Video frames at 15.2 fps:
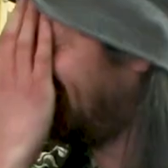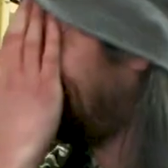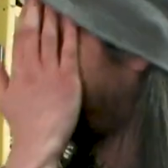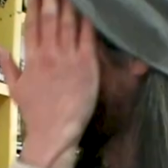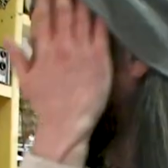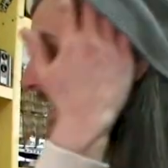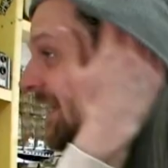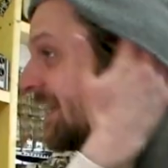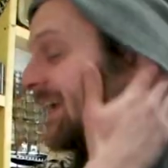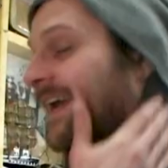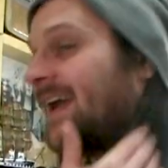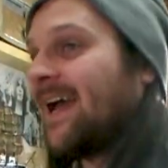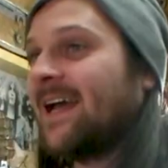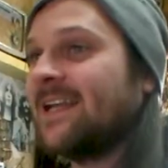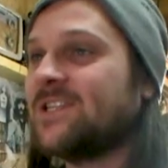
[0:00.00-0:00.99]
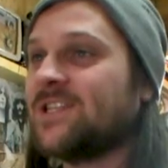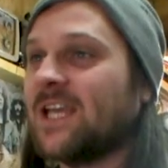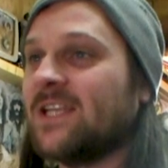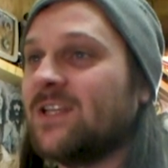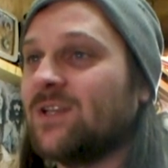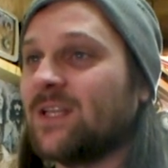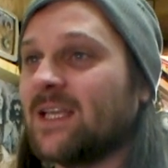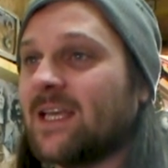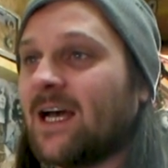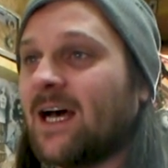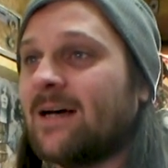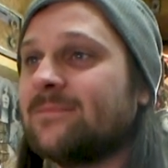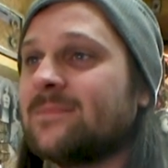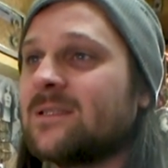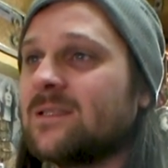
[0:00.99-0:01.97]
That genuinely
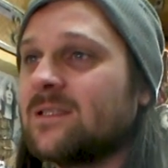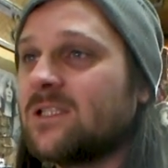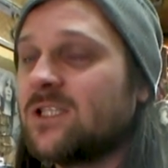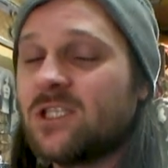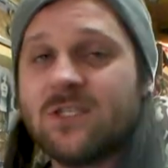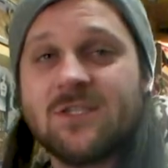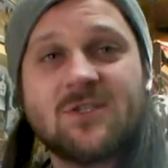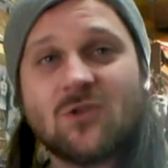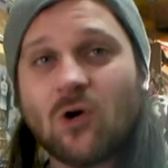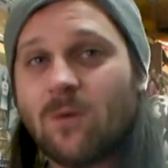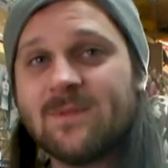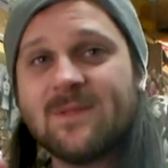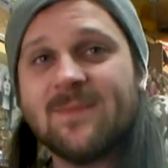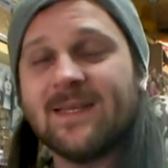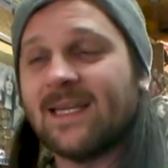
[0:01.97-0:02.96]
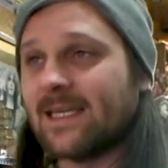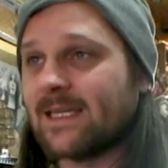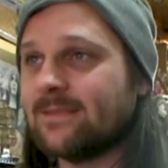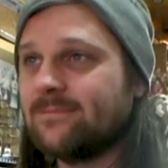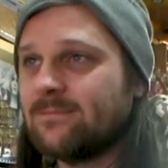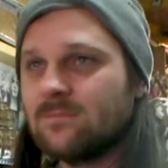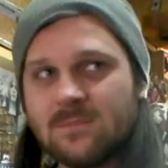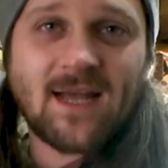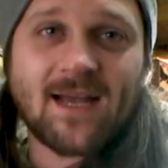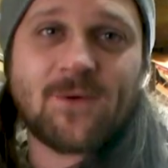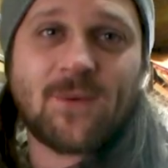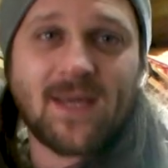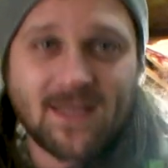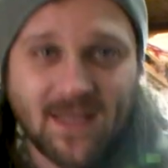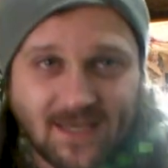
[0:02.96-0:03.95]
happened. She just daubed me right in. I
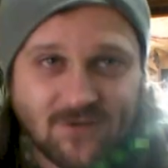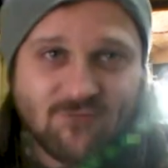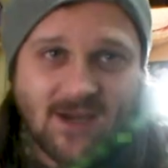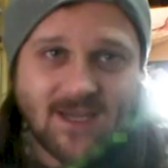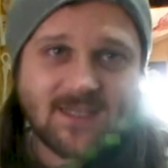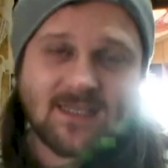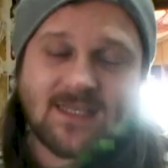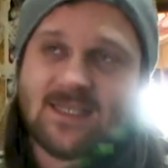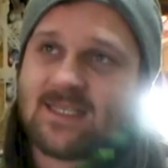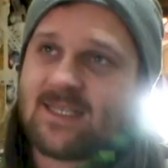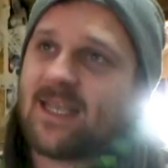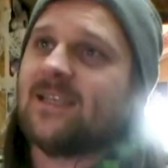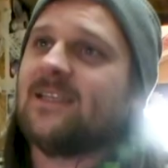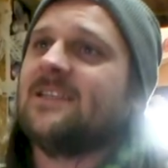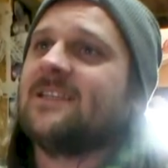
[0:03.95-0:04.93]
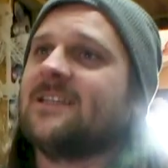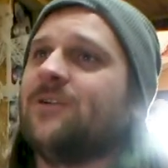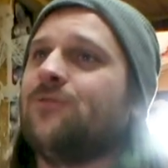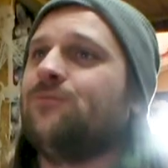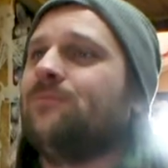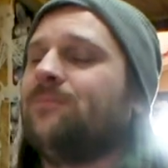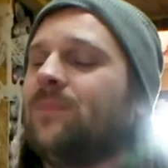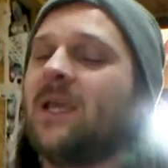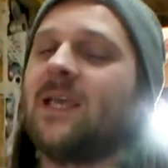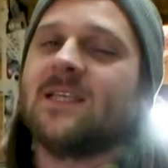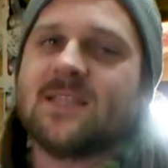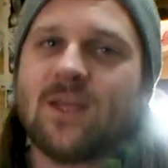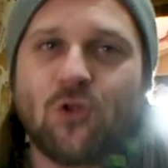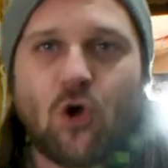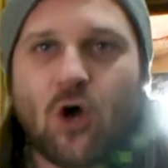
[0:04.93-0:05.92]
quite like writing these things now,
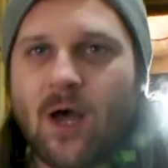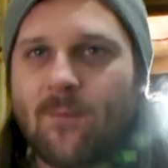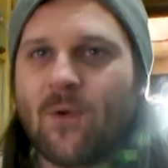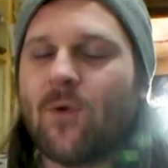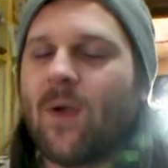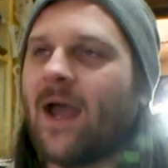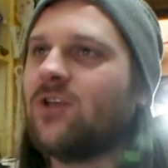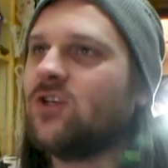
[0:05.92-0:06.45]
because they're not about...